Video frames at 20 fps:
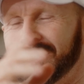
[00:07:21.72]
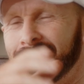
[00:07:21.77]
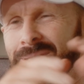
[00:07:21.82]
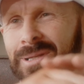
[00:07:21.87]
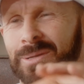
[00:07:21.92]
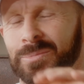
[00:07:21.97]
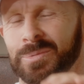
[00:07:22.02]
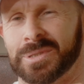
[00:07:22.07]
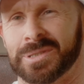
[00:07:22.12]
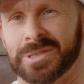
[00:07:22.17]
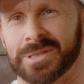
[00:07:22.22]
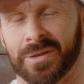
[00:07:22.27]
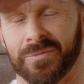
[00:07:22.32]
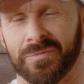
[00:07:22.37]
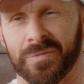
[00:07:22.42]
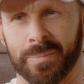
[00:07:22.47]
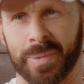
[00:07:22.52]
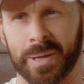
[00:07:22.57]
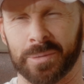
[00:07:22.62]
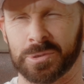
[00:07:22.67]
and there was
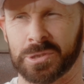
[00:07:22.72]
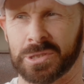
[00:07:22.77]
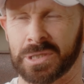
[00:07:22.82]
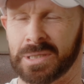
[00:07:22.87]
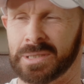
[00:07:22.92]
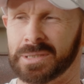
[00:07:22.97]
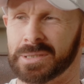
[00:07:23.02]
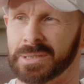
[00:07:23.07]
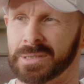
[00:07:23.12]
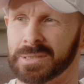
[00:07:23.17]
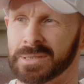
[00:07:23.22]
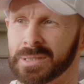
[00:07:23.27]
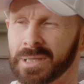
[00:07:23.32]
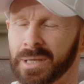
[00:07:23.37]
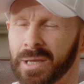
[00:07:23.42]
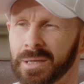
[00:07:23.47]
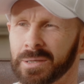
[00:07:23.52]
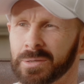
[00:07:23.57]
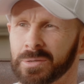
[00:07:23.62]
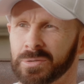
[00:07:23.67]
stuff about Jesus
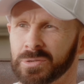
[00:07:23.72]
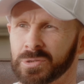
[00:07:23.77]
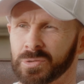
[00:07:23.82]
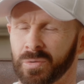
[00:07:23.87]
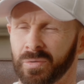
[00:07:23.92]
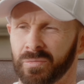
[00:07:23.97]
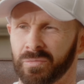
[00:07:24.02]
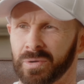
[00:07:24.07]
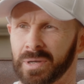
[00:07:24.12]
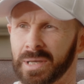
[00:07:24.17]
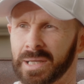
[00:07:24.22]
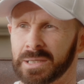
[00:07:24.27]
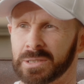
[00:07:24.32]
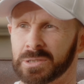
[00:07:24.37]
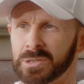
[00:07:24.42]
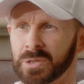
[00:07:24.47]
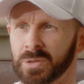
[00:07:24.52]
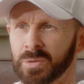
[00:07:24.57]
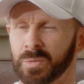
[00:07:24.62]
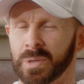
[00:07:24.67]
that I could sort of relate
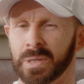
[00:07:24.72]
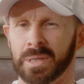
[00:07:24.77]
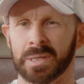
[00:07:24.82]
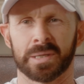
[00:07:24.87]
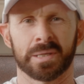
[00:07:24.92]
to.